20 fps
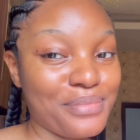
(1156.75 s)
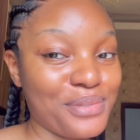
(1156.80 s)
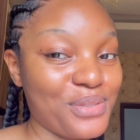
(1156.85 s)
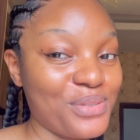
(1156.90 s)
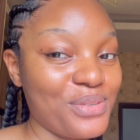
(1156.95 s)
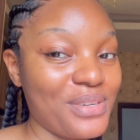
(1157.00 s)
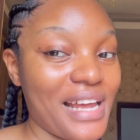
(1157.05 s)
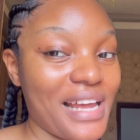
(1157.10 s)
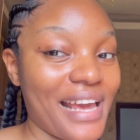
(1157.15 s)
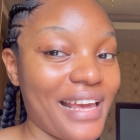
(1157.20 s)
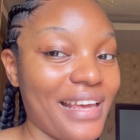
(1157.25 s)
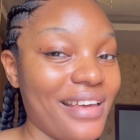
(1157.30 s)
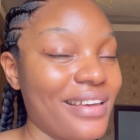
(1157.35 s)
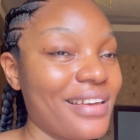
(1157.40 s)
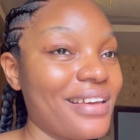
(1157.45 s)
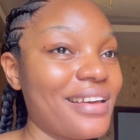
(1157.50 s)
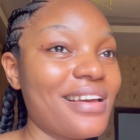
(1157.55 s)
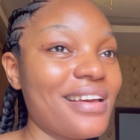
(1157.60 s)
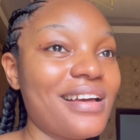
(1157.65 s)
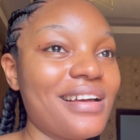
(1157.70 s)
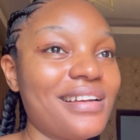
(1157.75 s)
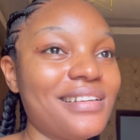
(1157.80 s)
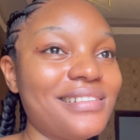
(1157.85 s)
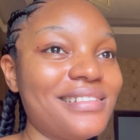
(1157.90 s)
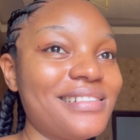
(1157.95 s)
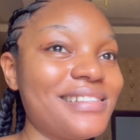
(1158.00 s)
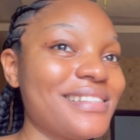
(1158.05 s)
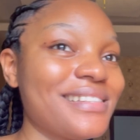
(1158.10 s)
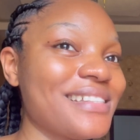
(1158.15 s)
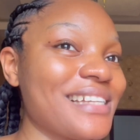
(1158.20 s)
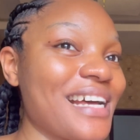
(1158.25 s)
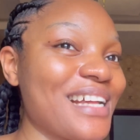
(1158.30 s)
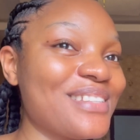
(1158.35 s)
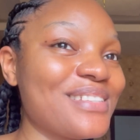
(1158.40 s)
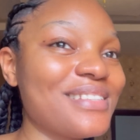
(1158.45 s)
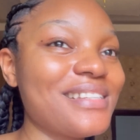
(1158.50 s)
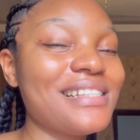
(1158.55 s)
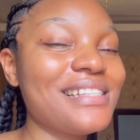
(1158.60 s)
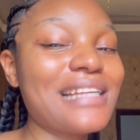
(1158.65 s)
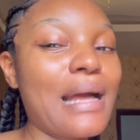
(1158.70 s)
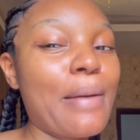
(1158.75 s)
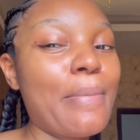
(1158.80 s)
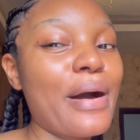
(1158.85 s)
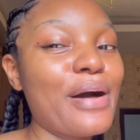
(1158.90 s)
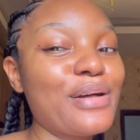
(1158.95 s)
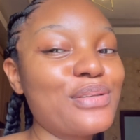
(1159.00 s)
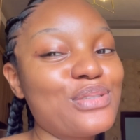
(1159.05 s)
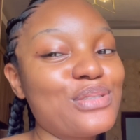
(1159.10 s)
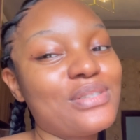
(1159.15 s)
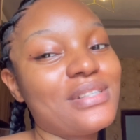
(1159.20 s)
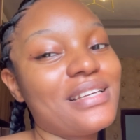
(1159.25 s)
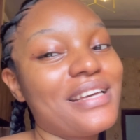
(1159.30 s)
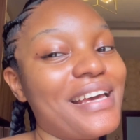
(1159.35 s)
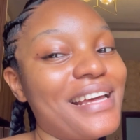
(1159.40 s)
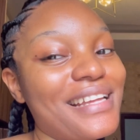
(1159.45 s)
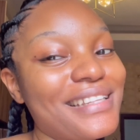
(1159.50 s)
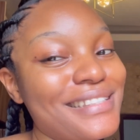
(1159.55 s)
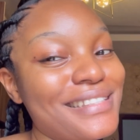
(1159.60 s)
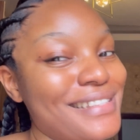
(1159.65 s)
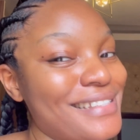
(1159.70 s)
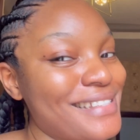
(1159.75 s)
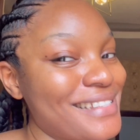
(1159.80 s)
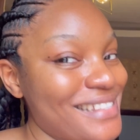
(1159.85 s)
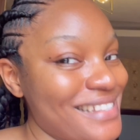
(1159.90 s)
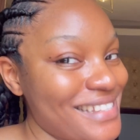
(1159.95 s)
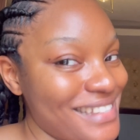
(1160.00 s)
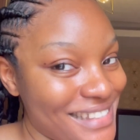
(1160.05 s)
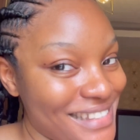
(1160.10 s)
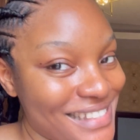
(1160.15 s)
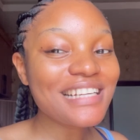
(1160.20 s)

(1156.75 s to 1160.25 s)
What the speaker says: So like, this Saturday is about to get lit.